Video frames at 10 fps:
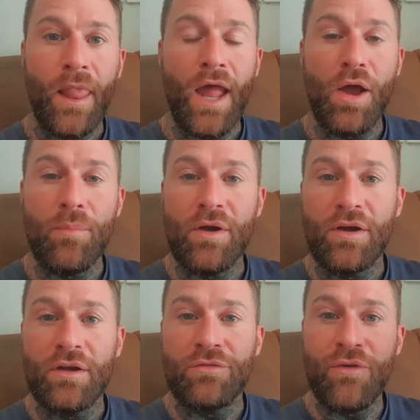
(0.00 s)
Um,
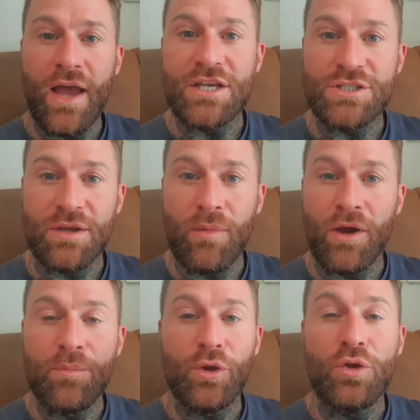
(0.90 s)
a gym. I'm
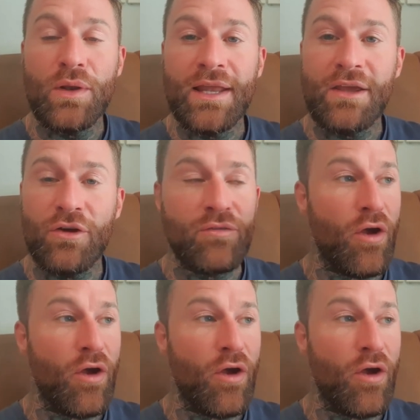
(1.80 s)
going to put you a link of